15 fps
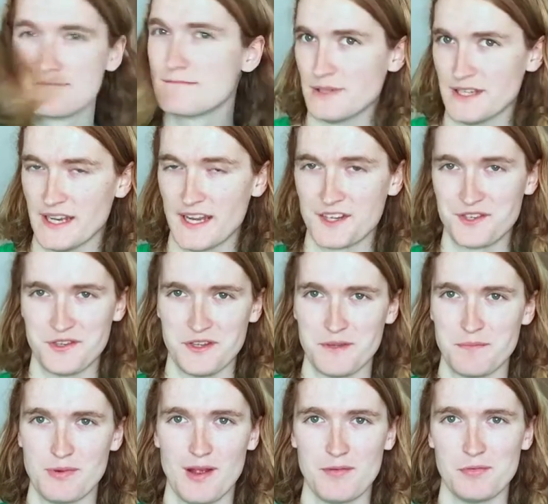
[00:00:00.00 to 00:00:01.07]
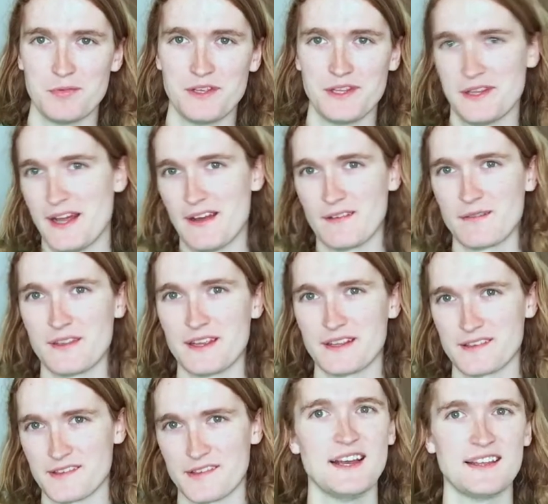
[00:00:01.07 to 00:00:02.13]
but actually probably a lot of
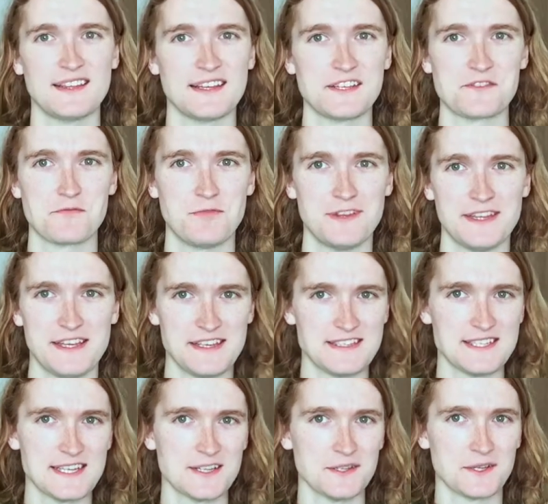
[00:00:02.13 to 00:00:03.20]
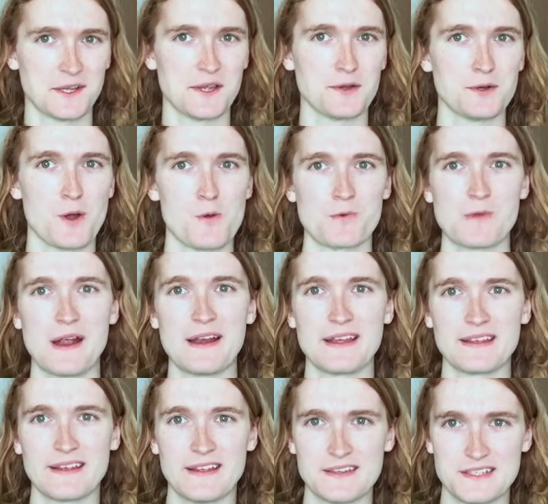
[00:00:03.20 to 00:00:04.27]
things. I think it's really easy to look at your own
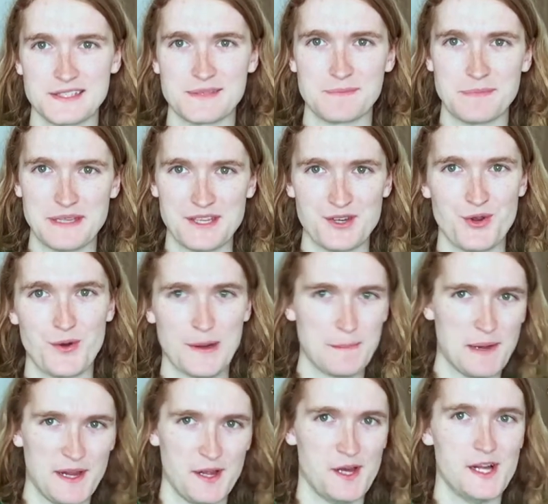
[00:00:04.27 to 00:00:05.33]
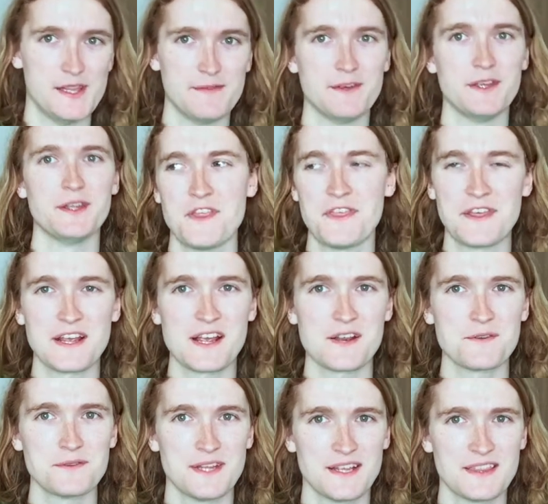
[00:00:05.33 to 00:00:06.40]
writing and just be annoyed by all of it. The thing I
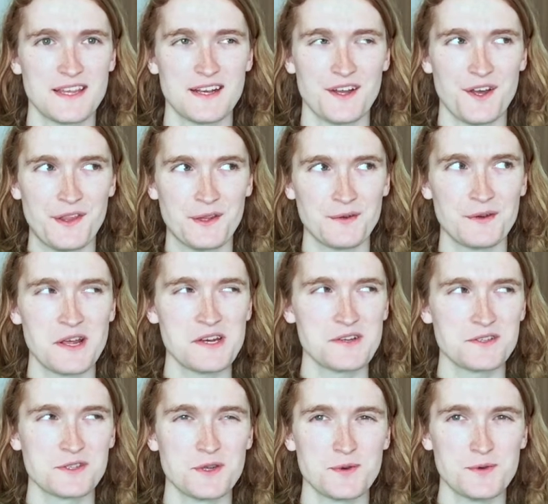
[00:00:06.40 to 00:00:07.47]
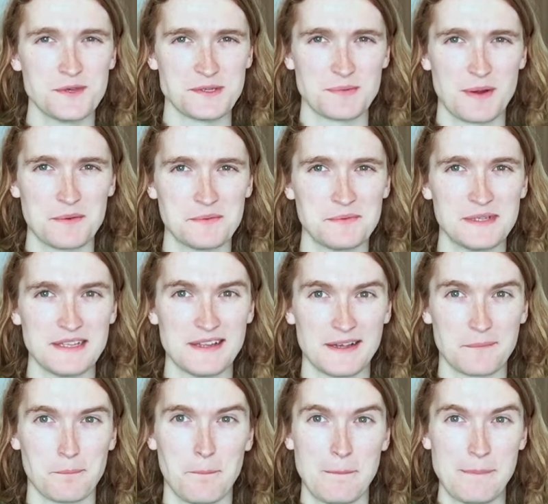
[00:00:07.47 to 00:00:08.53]
don't like that other writers do is probably
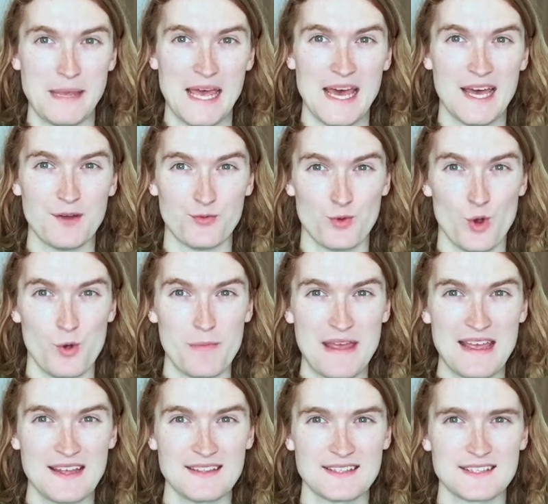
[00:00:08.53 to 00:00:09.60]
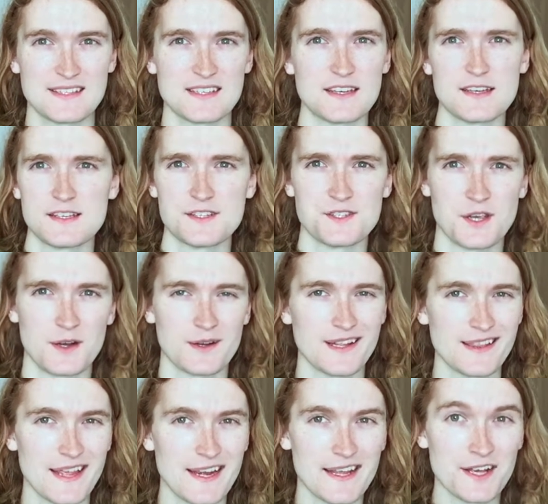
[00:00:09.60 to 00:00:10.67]
like bad romance Sorry,
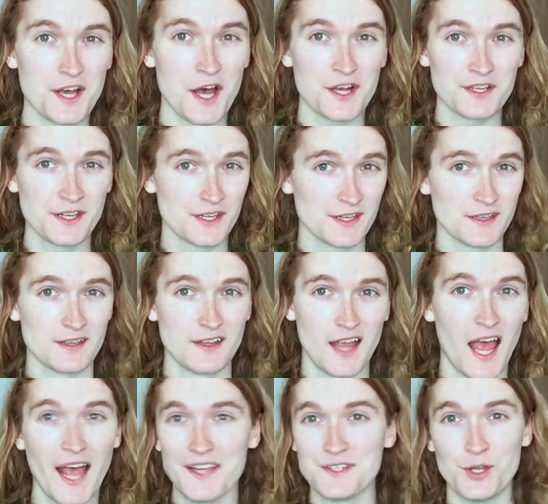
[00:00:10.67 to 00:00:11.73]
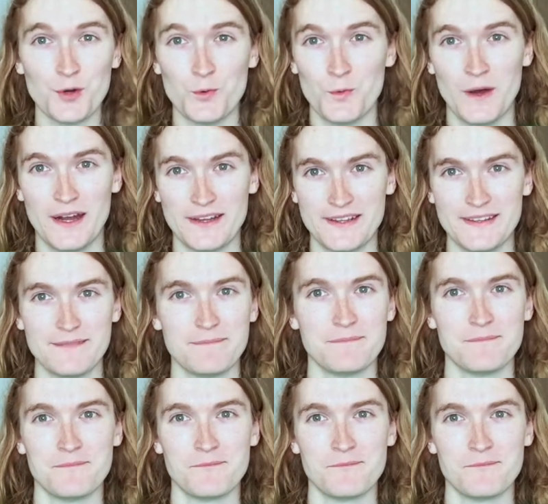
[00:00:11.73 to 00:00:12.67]
Lady Gaga, I don't want it.